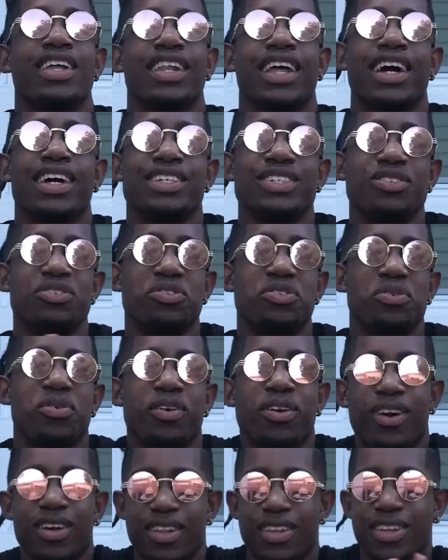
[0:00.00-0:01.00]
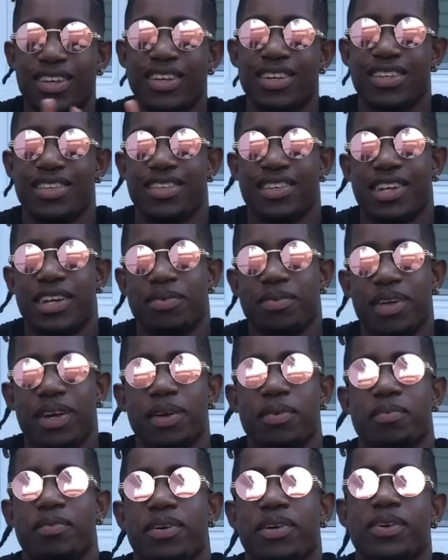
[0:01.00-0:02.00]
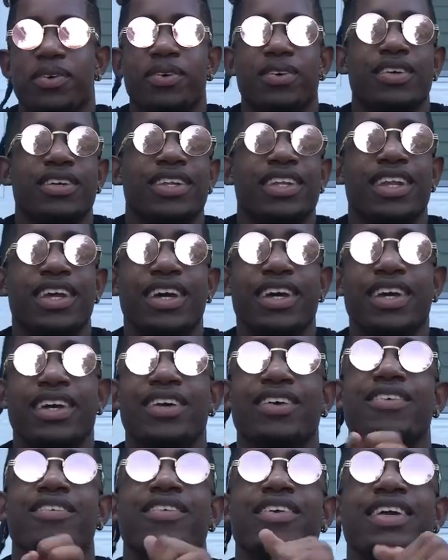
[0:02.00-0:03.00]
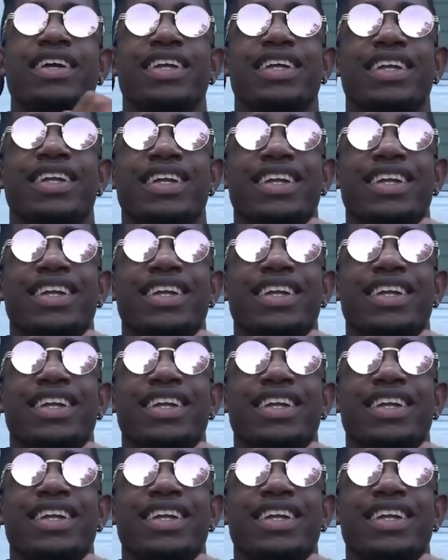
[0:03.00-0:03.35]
Like, she was doing all this, and I'm like, bro, like, what?